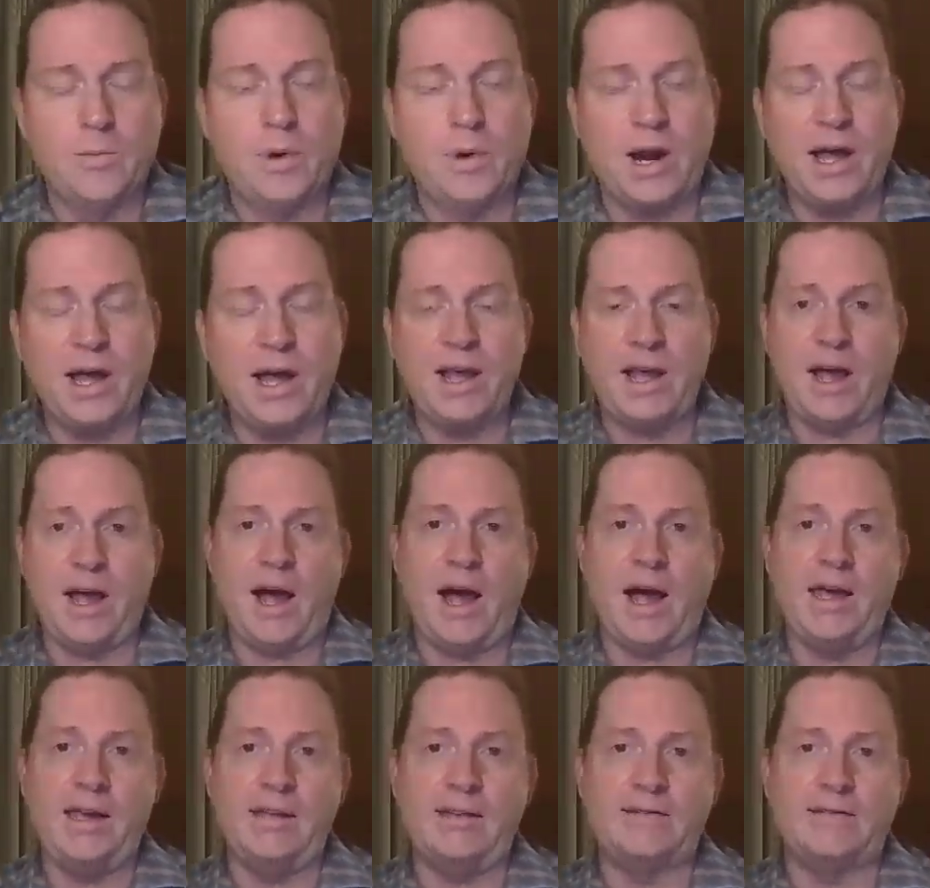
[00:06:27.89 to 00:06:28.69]
But
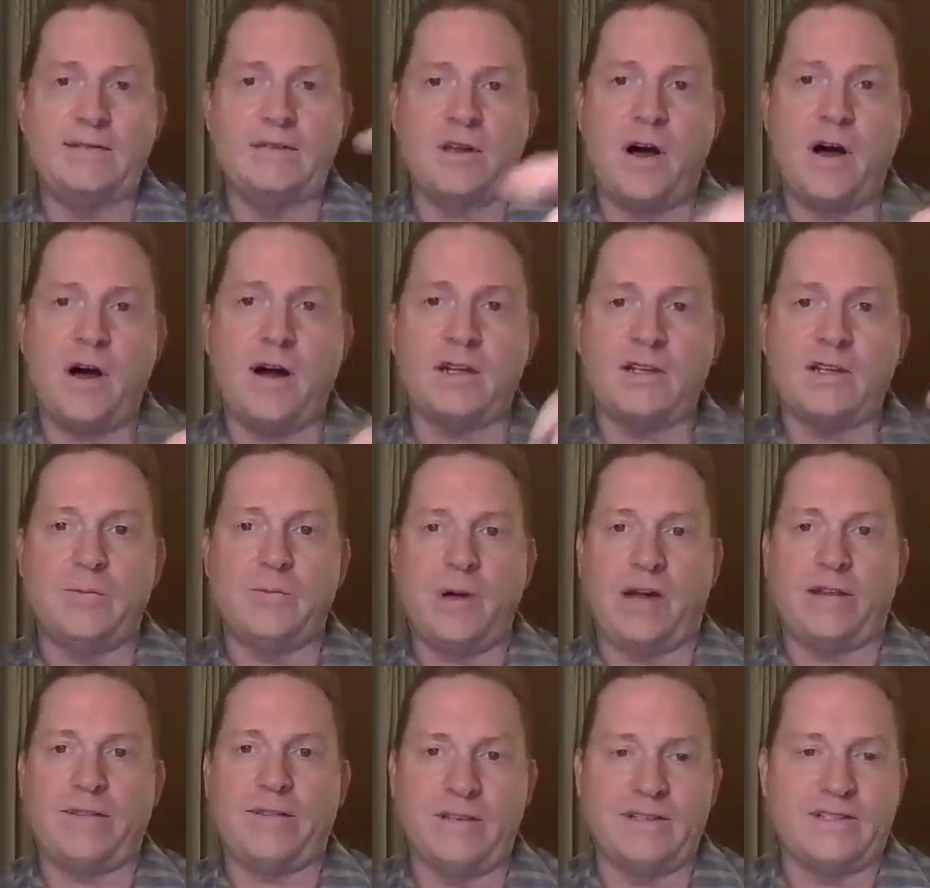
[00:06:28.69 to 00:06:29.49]
I talked
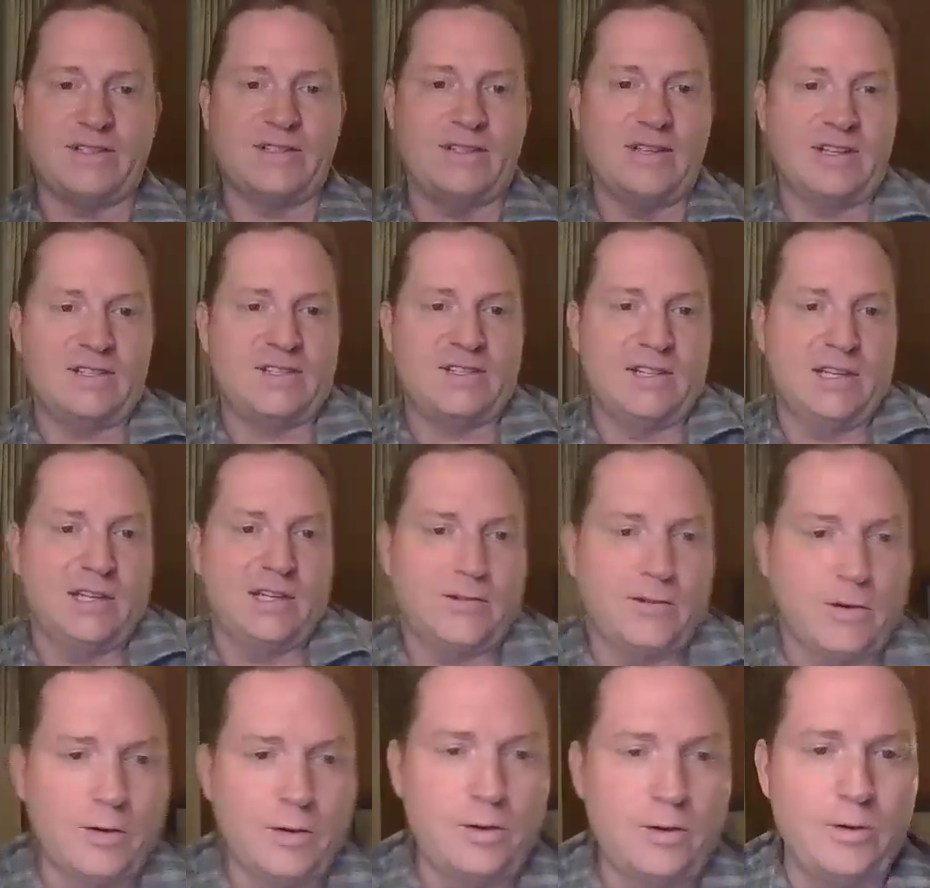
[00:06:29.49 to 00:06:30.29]
about this
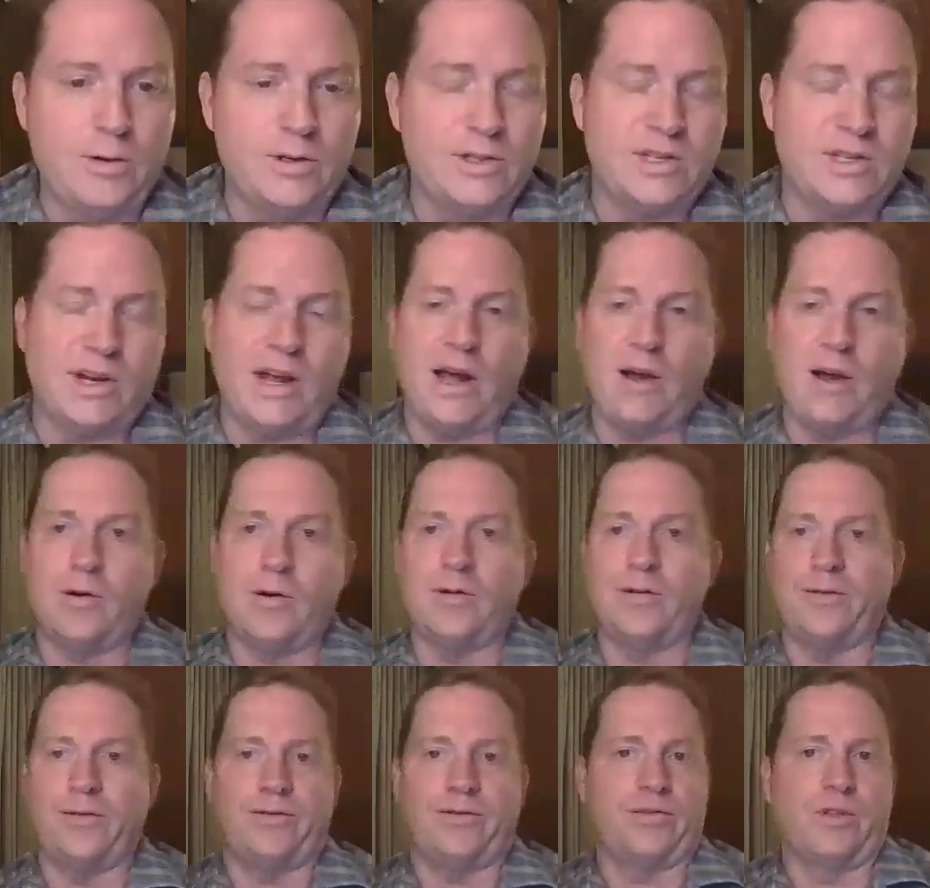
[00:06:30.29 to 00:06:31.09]
Disney cruise and
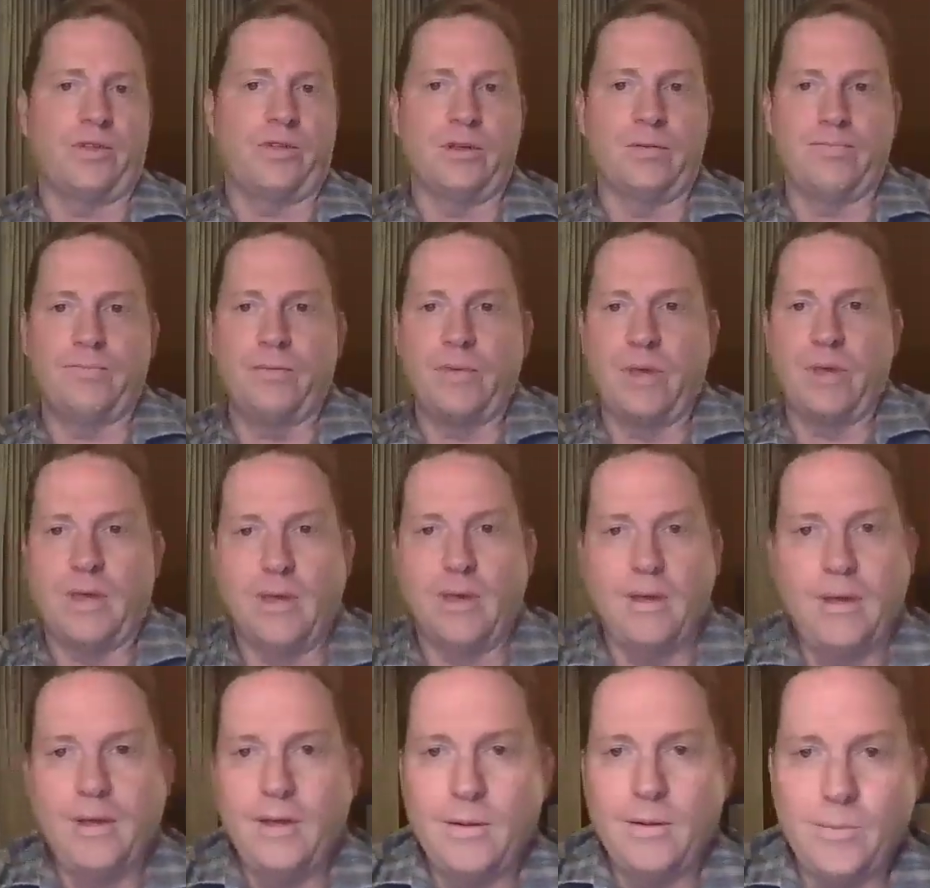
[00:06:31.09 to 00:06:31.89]
how it was the
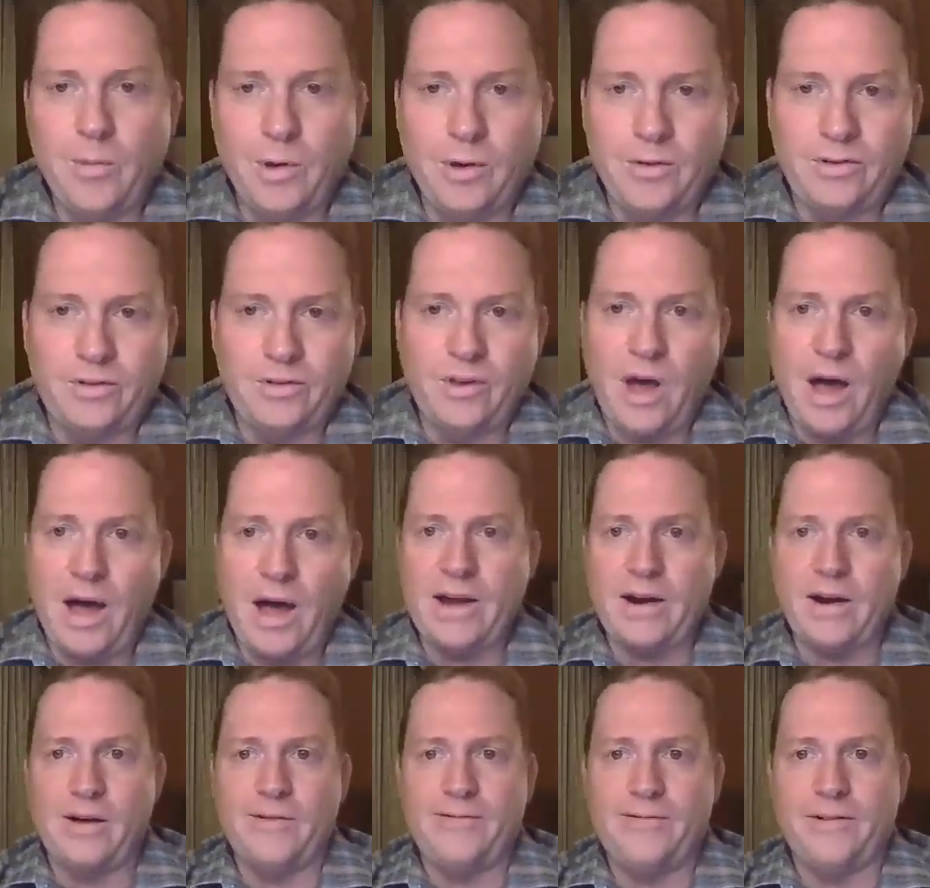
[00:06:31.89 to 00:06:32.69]
most
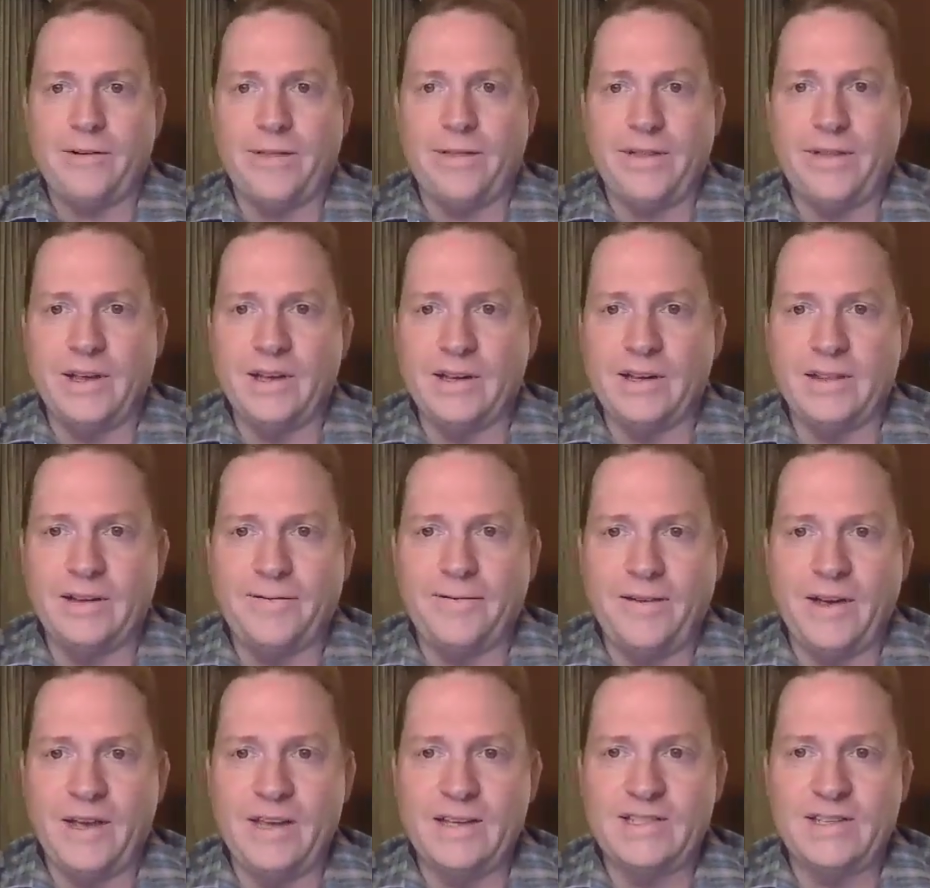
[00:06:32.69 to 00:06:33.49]
god awful thing on
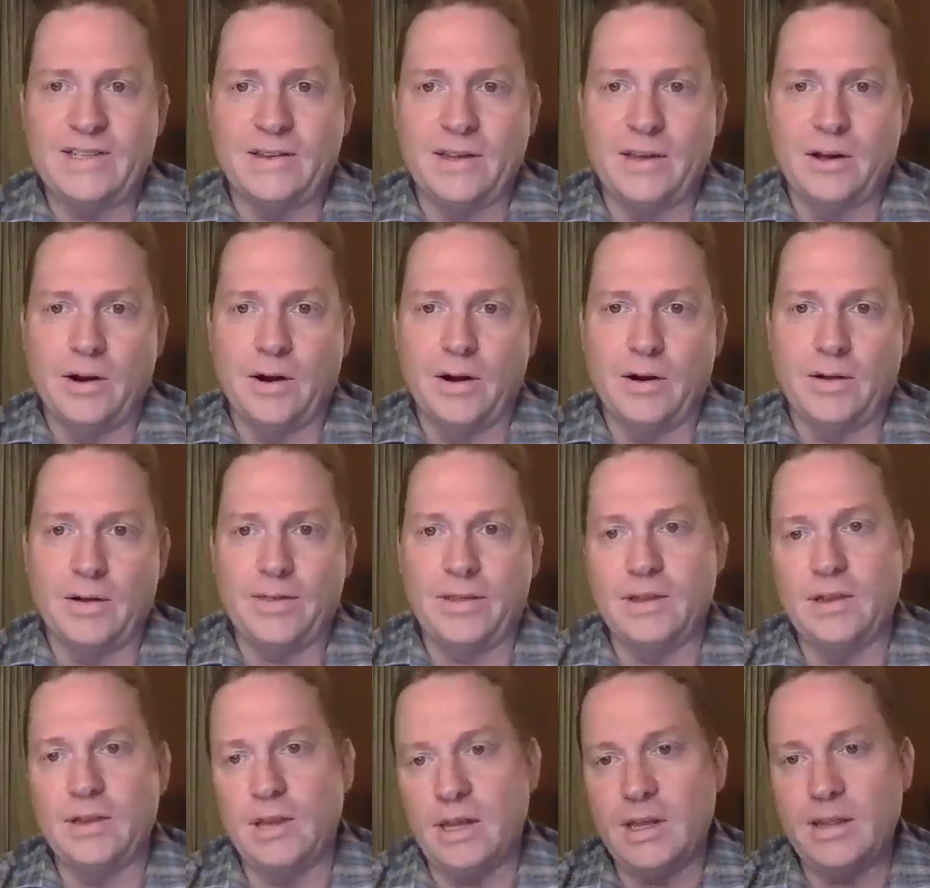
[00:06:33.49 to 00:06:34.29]
the face of the
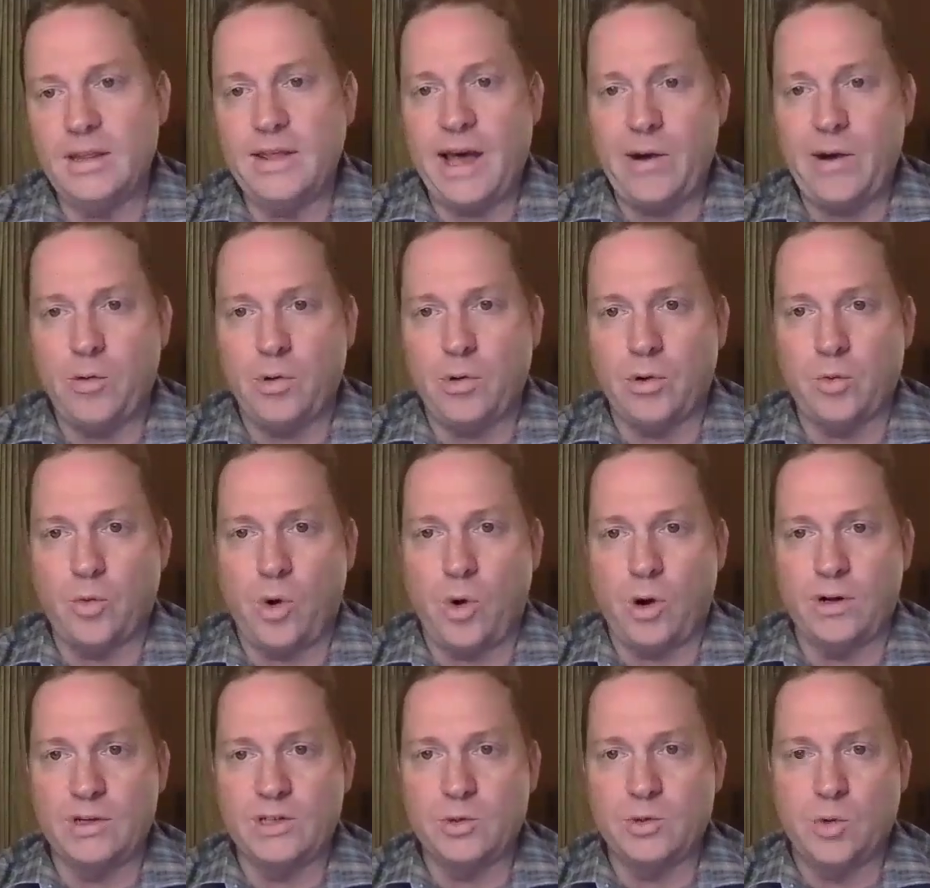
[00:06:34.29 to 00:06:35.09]
earth, and that
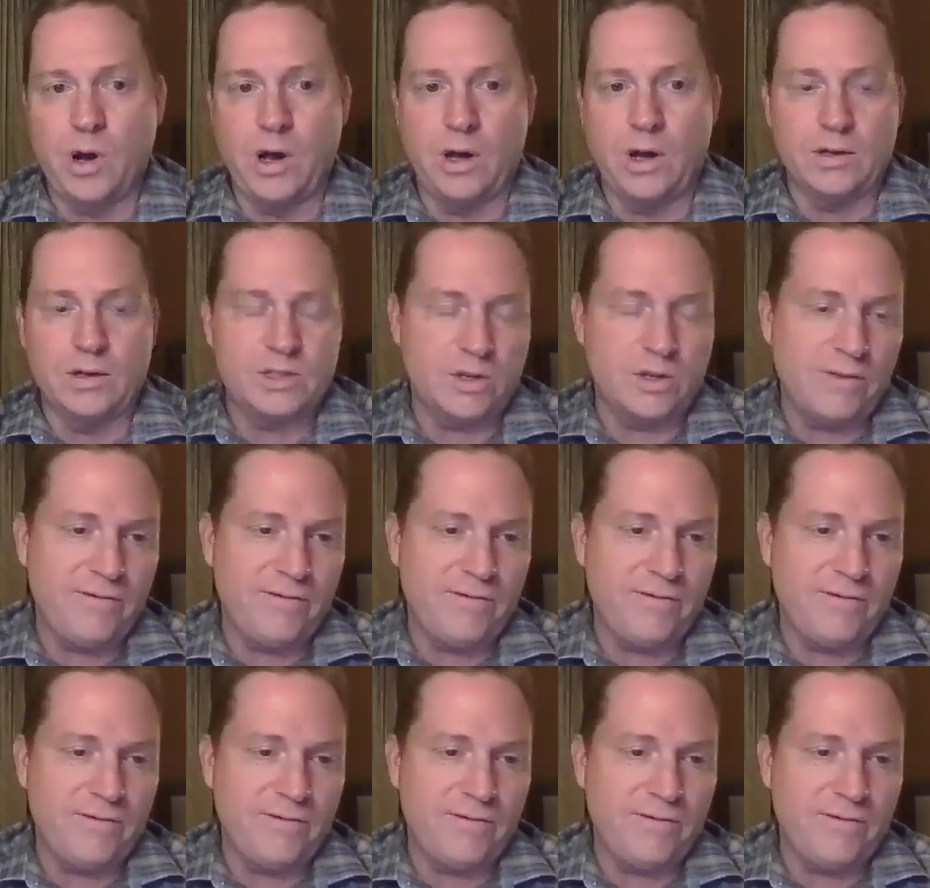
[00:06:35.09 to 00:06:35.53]
one won as well.